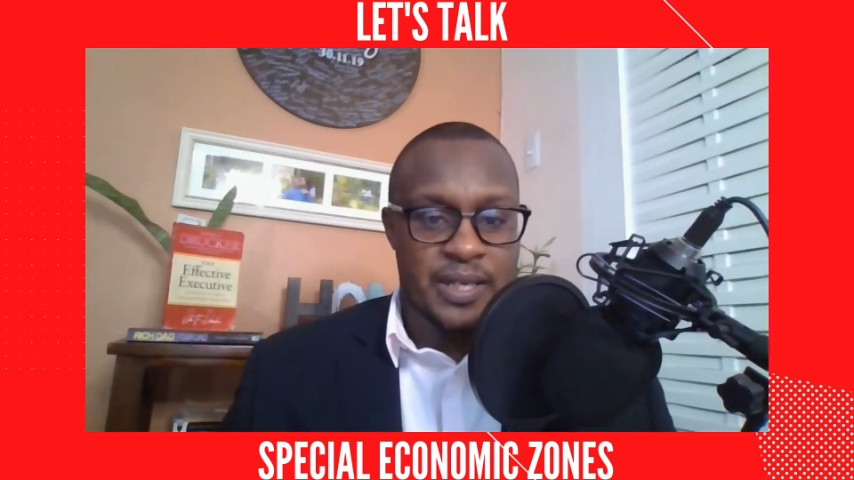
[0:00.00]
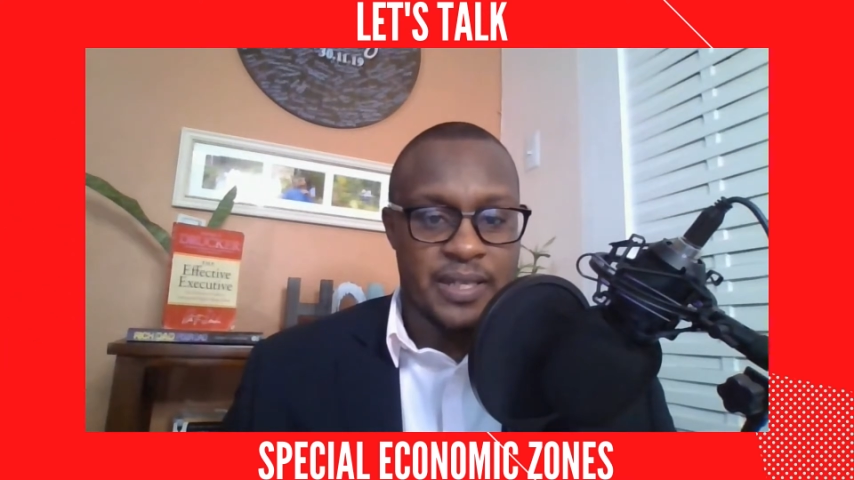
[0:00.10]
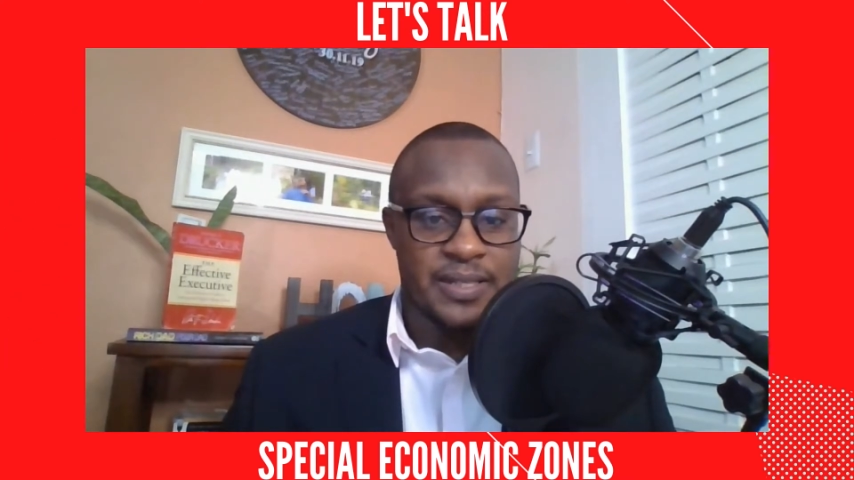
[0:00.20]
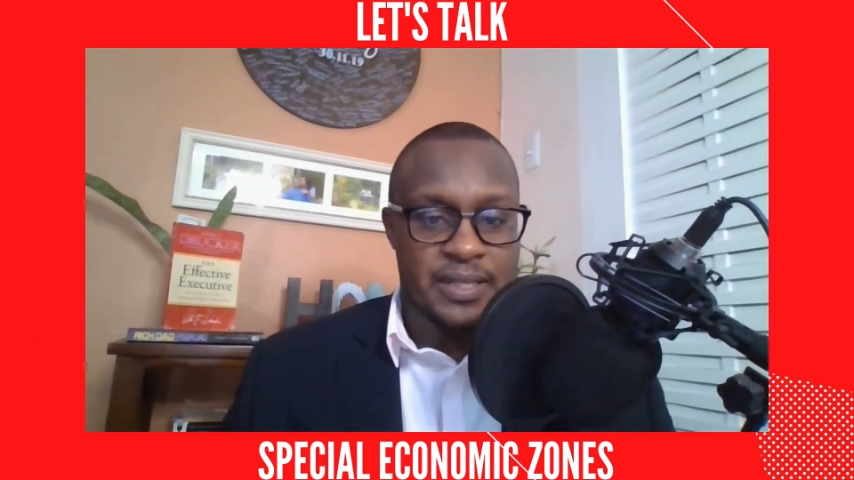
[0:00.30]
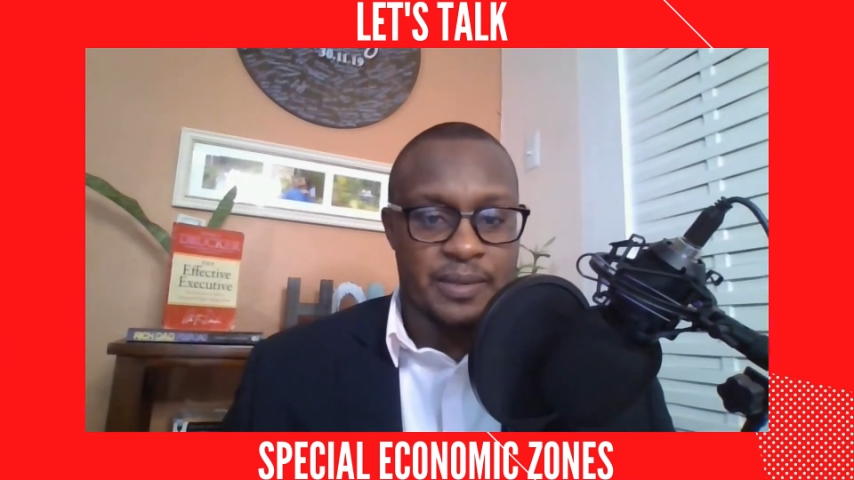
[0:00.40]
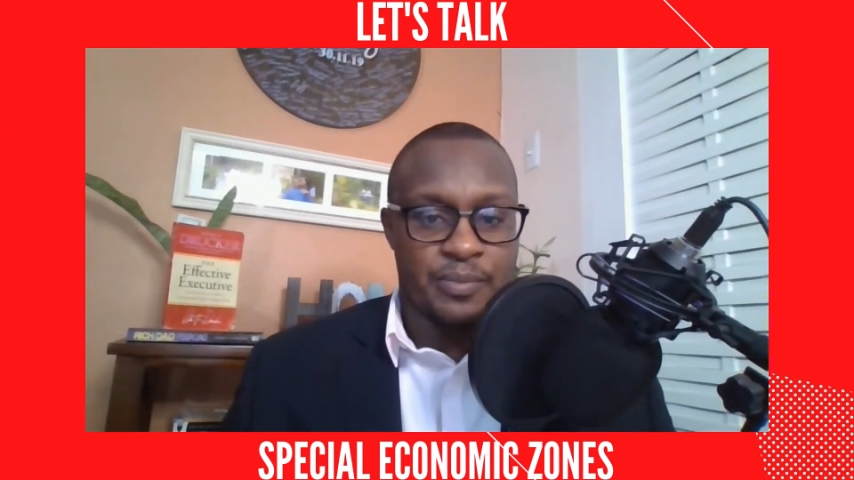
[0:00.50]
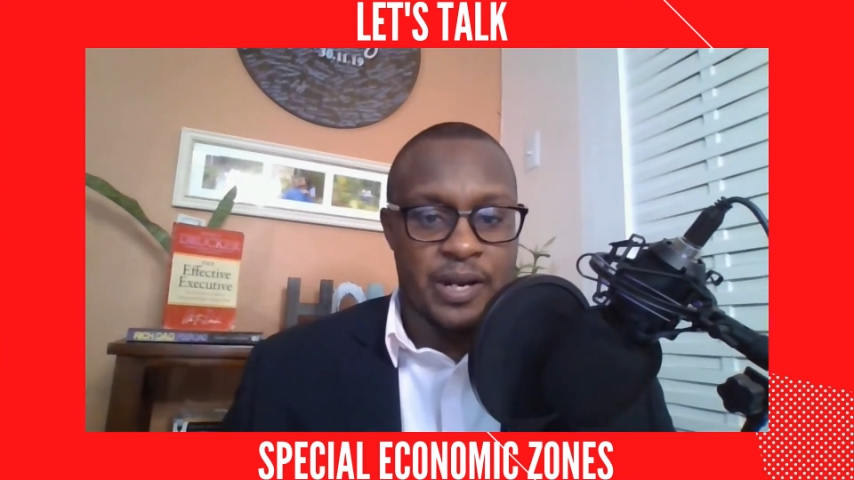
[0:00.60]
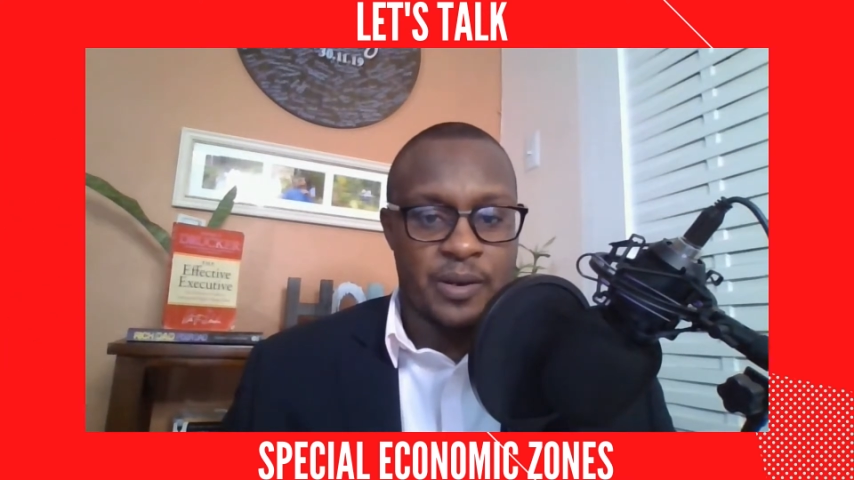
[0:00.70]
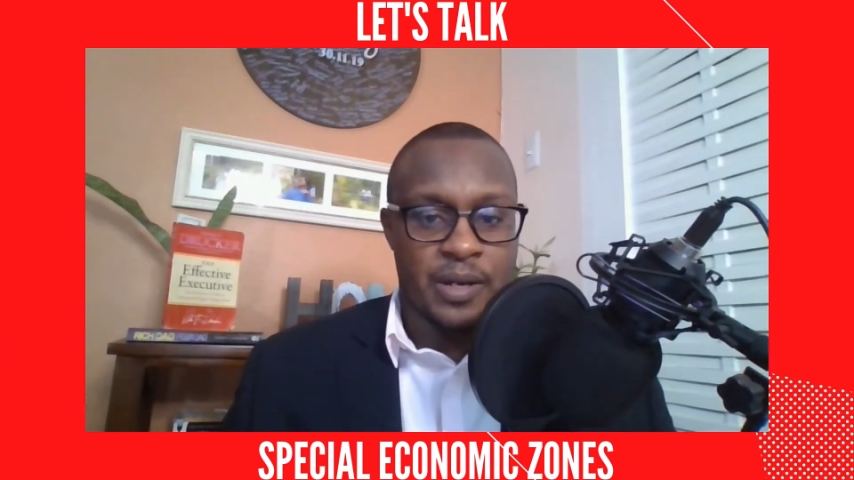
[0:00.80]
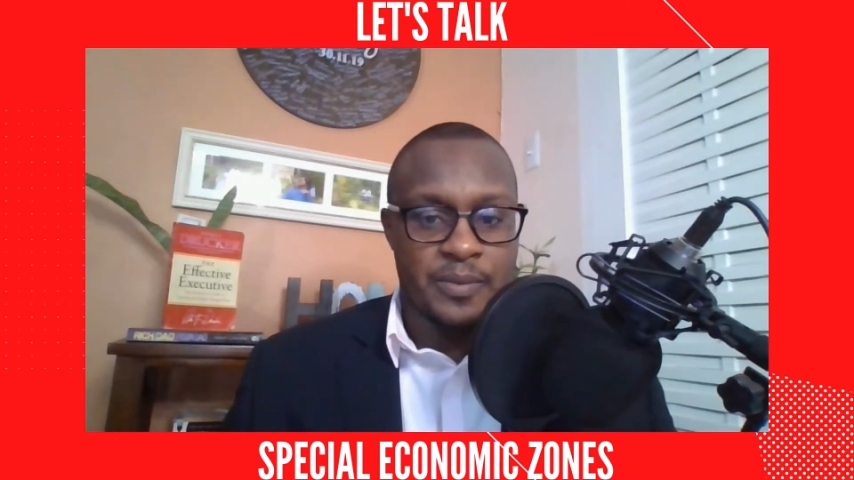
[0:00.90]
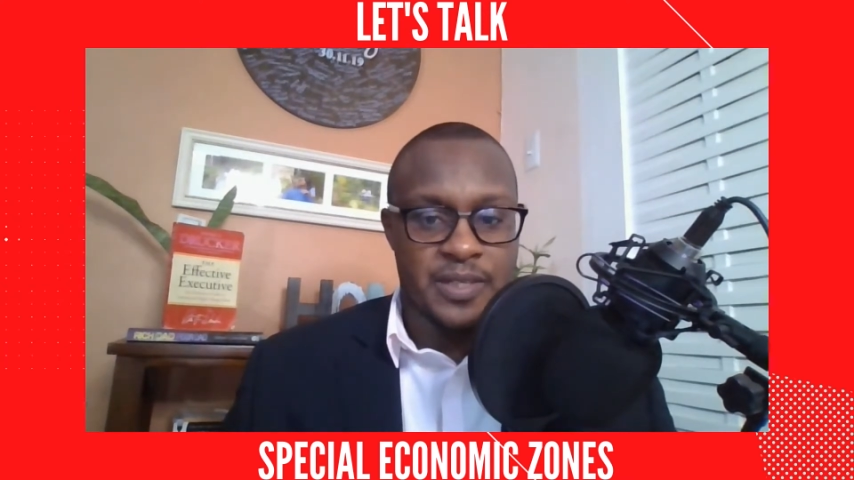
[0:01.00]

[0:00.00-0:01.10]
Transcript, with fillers: Ainsley Brown. I'm the